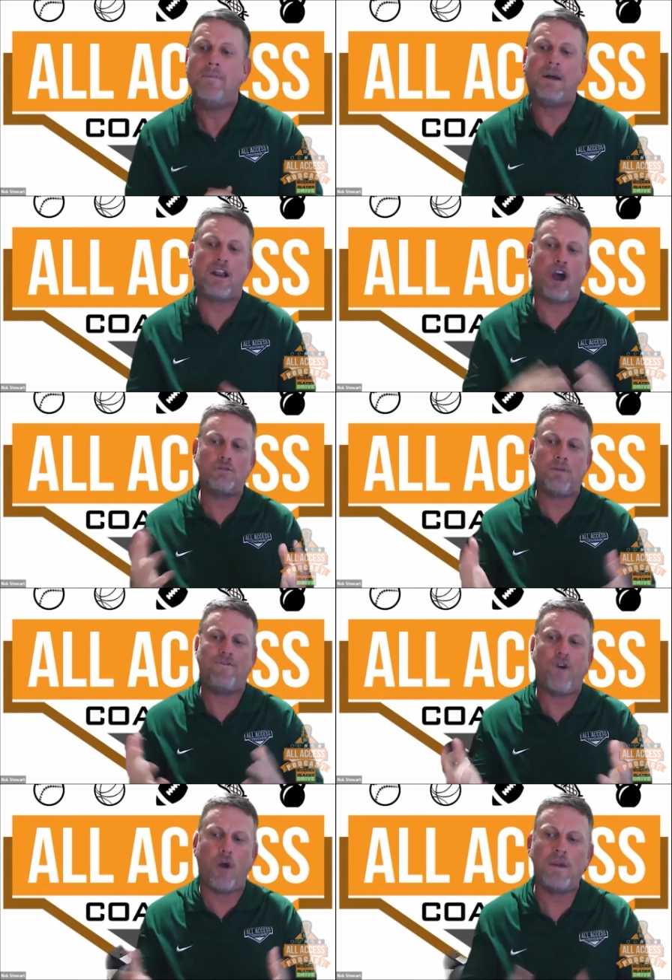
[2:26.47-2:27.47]
But, Coach,
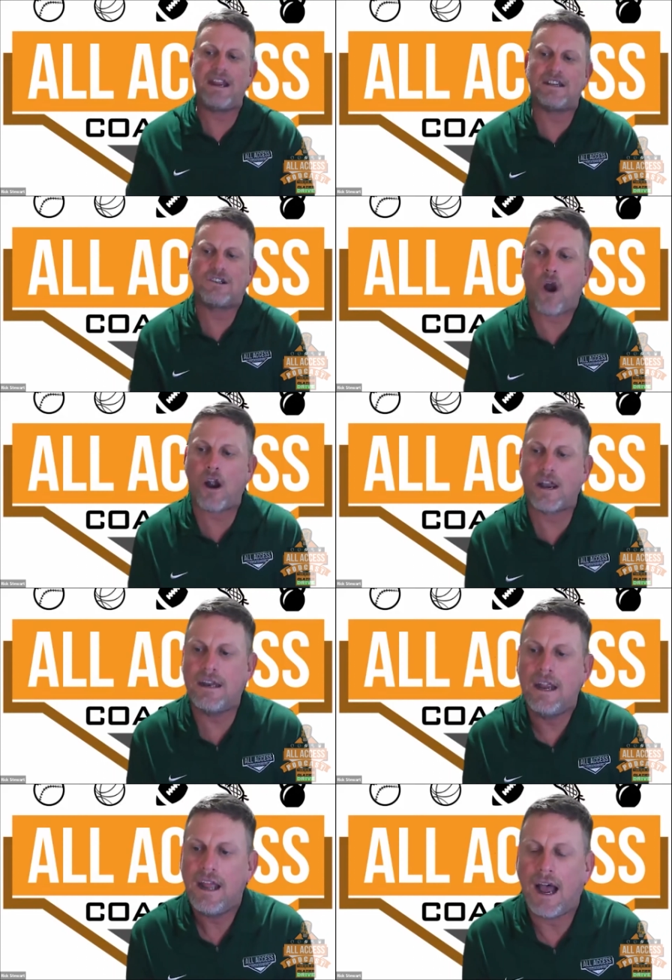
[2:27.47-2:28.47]
before we get
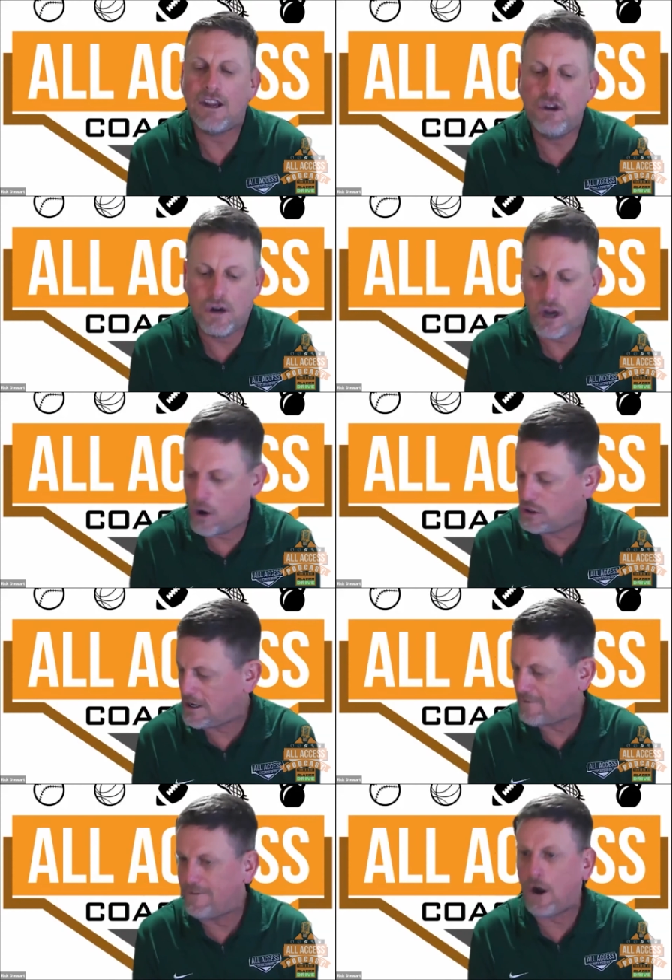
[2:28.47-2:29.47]
started, you coach
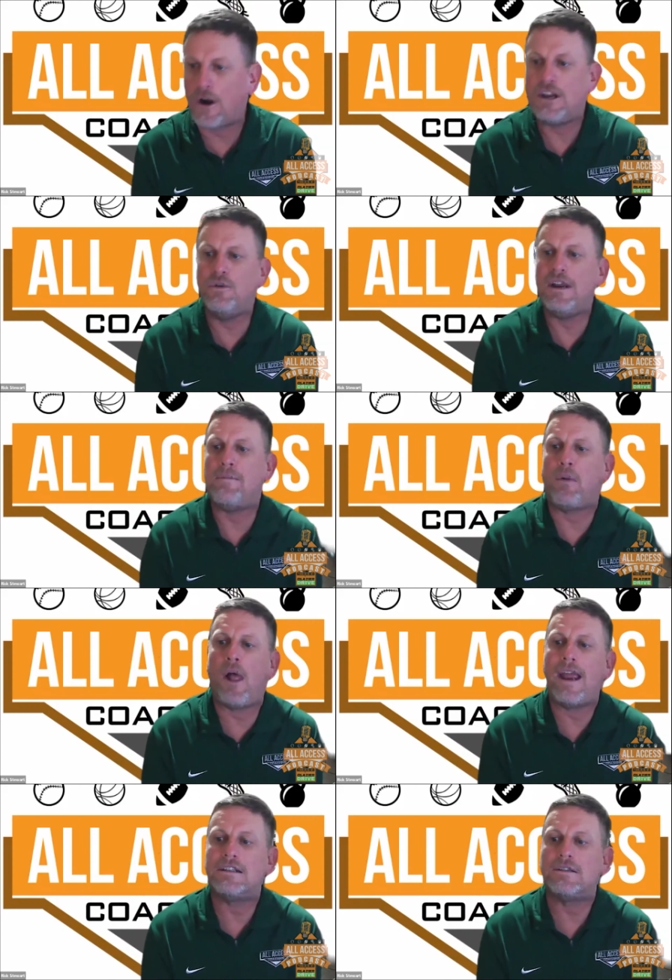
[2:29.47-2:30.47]
at a very unique
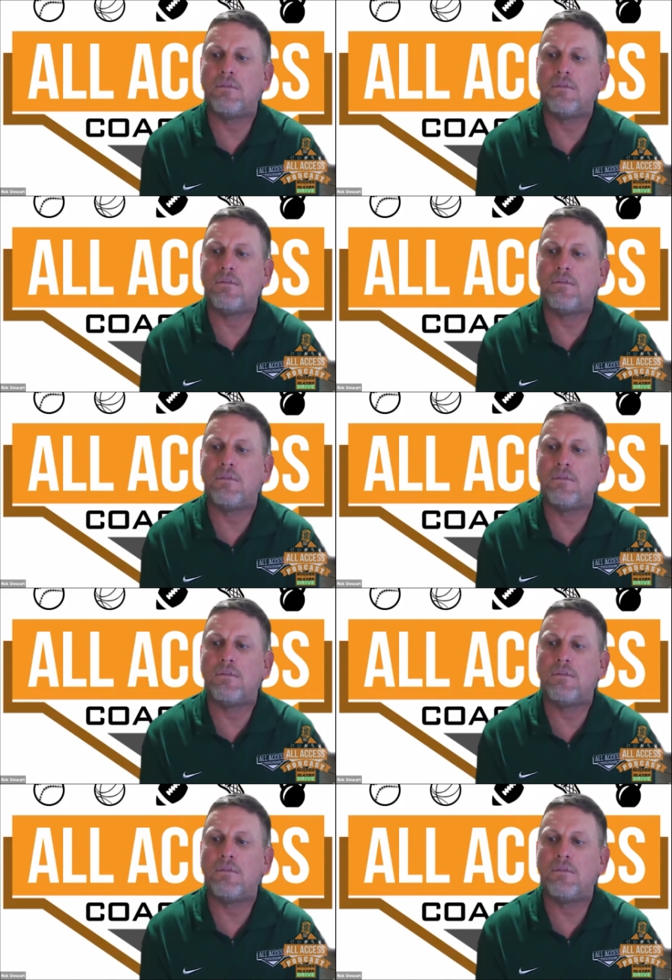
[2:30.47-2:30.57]
place.